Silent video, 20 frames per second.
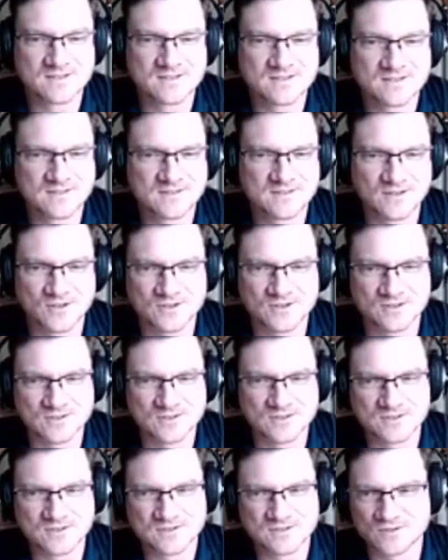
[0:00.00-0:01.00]
those
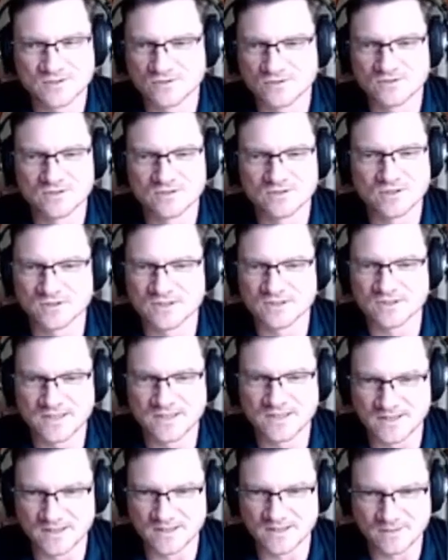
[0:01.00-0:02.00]
students who are
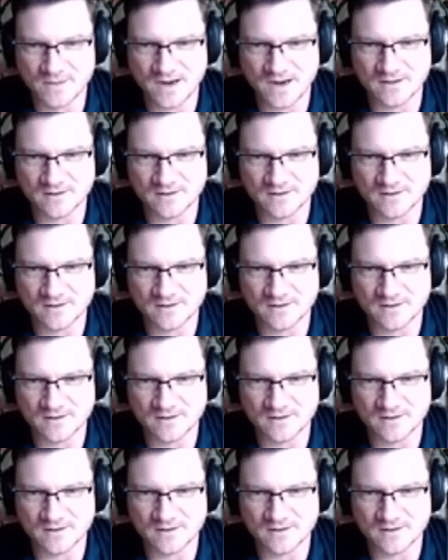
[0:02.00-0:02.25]
sitting in the back